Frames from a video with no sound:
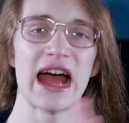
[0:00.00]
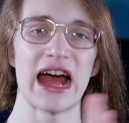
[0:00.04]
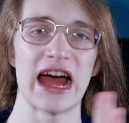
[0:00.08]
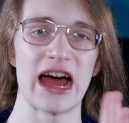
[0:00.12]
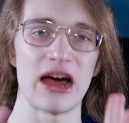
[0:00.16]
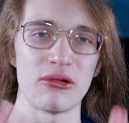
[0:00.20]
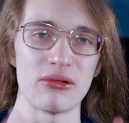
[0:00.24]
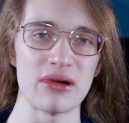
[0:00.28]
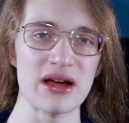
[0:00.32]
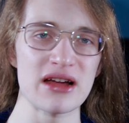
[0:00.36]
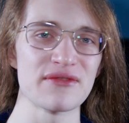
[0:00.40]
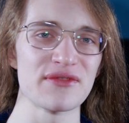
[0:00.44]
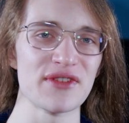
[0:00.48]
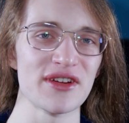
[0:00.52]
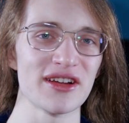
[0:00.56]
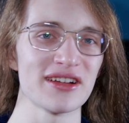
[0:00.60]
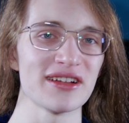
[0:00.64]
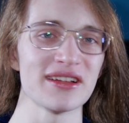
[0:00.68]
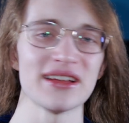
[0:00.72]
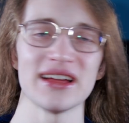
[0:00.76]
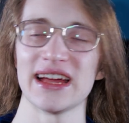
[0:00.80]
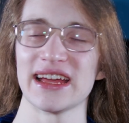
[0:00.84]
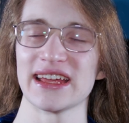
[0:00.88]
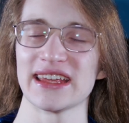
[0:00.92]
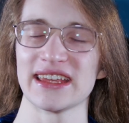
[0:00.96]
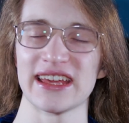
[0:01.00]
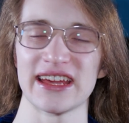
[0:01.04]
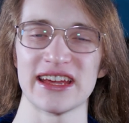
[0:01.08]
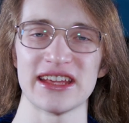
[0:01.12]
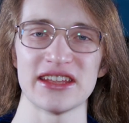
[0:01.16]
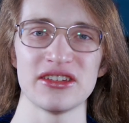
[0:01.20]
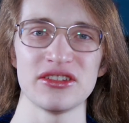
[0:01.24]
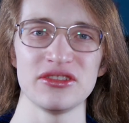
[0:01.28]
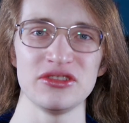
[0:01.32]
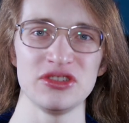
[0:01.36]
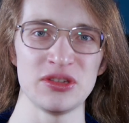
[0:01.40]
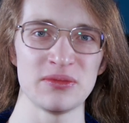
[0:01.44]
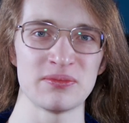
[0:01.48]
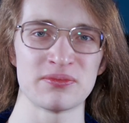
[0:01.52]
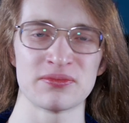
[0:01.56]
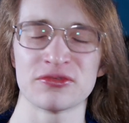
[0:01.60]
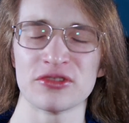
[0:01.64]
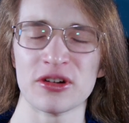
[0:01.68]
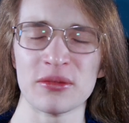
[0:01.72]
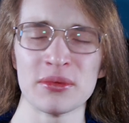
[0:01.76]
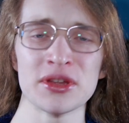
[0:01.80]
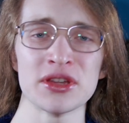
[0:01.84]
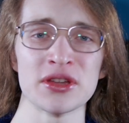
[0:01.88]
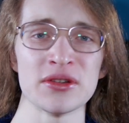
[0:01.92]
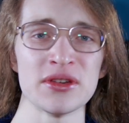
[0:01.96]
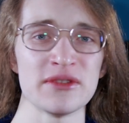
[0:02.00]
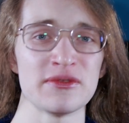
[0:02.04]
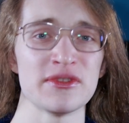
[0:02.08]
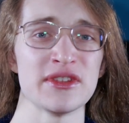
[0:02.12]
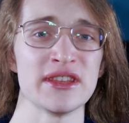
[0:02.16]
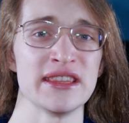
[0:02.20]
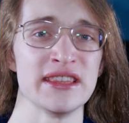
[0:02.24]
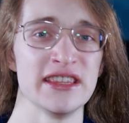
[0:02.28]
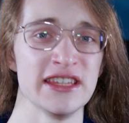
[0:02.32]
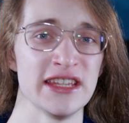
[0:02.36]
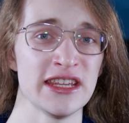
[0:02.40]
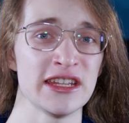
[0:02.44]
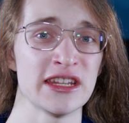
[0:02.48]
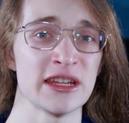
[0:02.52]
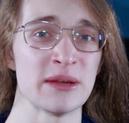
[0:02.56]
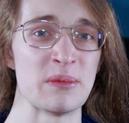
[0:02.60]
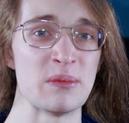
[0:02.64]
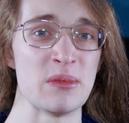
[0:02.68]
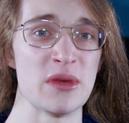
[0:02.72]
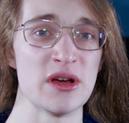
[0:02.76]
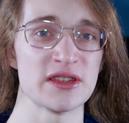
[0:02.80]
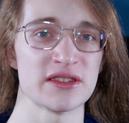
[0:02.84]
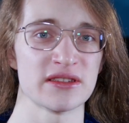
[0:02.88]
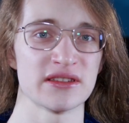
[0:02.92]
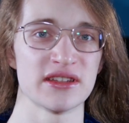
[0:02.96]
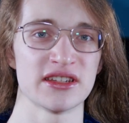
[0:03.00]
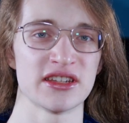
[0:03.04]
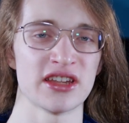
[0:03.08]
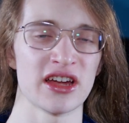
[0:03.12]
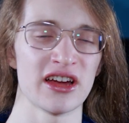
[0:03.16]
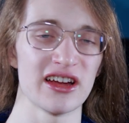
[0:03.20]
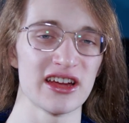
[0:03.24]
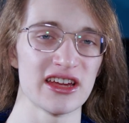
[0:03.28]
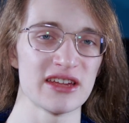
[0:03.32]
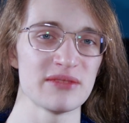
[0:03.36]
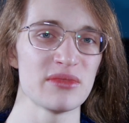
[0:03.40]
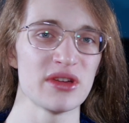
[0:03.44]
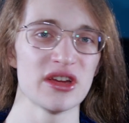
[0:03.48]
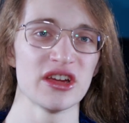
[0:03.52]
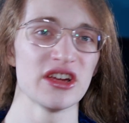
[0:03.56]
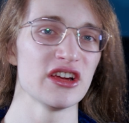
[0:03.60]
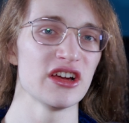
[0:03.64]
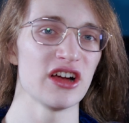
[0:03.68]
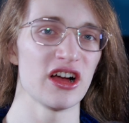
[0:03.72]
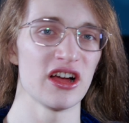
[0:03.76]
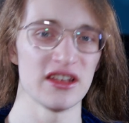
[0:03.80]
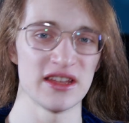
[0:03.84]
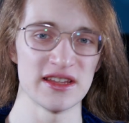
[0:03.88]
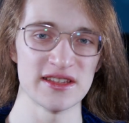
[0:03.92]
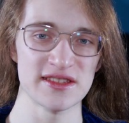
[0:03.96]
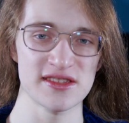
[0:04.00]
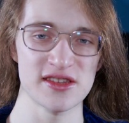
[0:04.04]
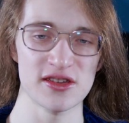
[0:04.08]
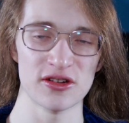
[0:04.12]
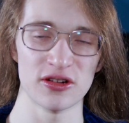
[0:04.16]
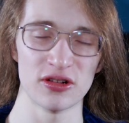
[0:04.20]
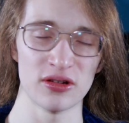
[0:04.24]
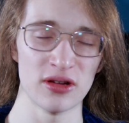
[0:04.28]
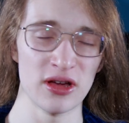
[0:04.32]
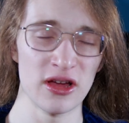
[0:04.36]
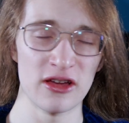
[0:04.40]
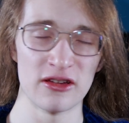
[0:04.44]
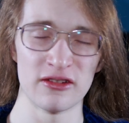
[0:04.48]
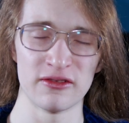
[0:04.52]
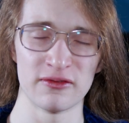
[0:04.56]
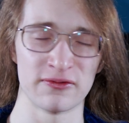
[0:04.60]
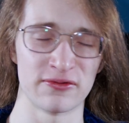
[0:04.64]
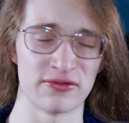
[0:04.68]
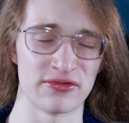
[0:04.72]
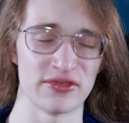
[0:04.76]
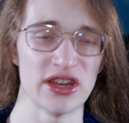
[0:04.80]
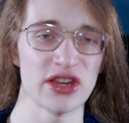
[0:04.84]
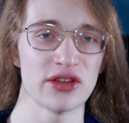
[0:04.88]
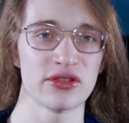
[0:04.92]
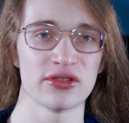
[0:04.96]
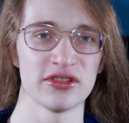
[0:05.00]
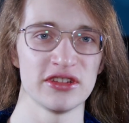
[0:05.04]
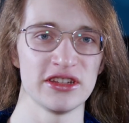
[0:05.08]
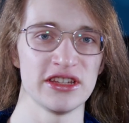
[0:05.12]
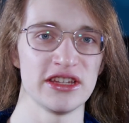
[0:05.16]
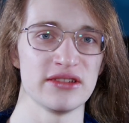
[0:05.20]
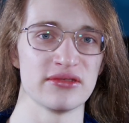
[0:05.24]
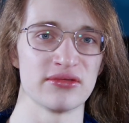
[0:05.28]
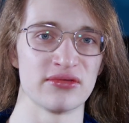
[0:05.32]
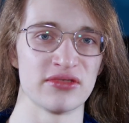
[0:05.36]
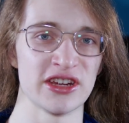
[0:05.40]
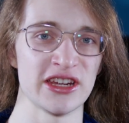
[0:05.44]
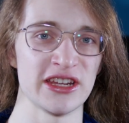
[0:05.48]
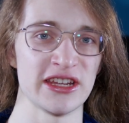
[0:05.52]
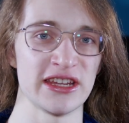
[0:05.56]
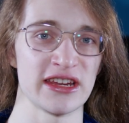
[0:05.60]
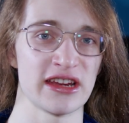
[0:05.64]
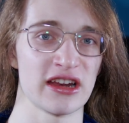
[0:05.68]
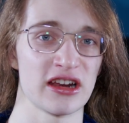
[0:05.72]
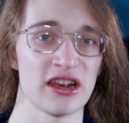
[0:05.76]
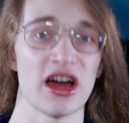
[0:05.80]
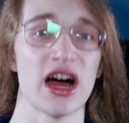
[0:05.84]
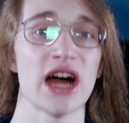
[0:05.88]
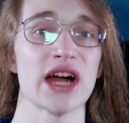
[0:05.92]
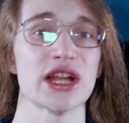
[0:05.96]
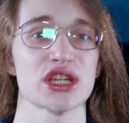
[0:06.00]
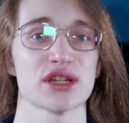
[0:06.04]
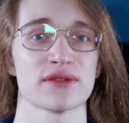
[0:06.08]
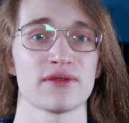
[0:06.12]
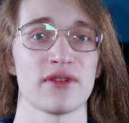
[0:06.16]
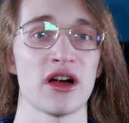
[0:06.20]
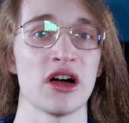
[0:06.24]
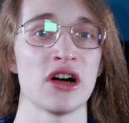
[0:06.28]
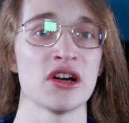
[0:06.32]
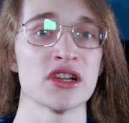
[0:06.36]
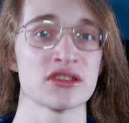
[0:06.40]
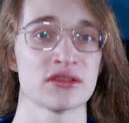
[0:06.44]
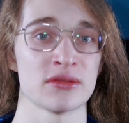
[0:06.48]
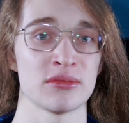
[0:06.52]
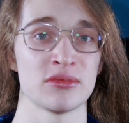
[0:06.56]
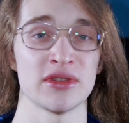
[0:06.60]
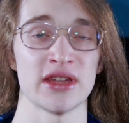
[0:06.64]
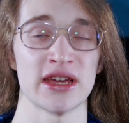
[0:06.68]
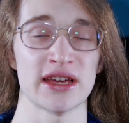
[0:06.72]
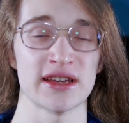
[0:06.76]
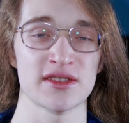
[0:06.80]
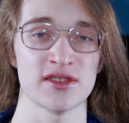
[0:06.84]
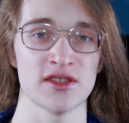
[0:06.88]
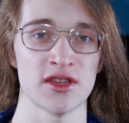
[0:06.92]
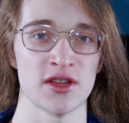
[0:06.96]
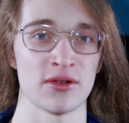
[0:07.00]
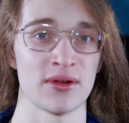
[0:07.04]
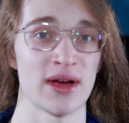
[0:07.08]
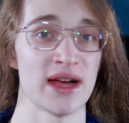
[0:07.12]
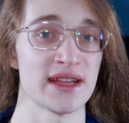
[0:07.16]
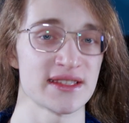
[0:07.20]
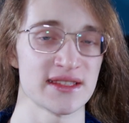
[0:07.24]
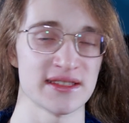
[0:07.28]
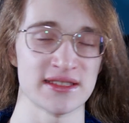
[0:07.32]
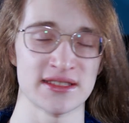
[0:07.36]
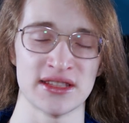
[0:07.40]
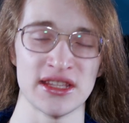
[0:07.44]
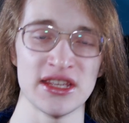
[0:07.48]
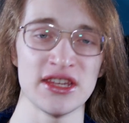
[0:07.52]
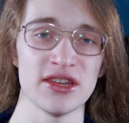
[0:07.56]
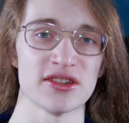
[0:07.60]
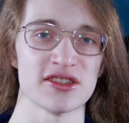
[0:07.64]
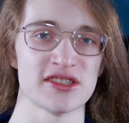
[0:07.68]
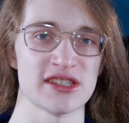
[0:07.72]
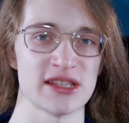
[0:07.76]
However, again, you probably don't even need it most of the time, unless you're frequently reading large files from an external SSD or